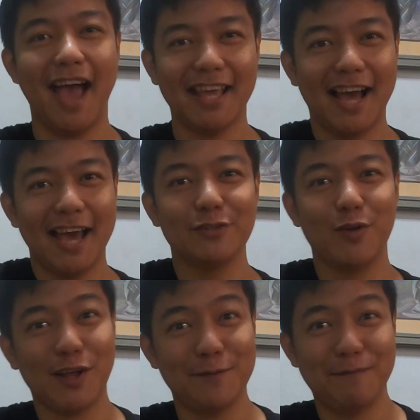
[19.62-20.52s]
Hi guys,
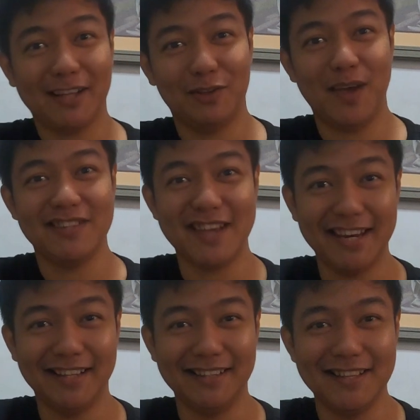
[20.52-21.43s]
welcome back to my
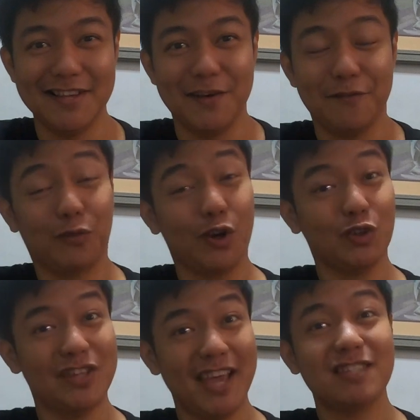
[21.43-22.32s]
channel. For
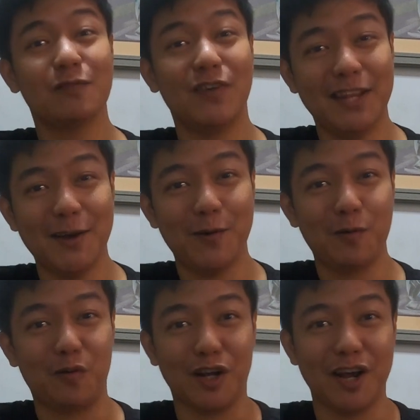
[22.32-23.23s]
today's
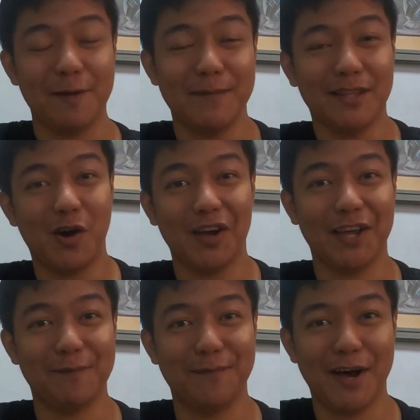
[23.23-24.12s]
video, we're gonna be
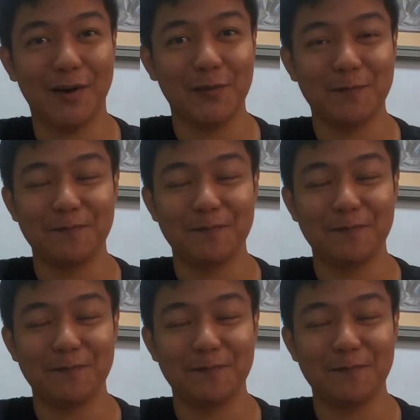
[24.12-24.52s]
talking about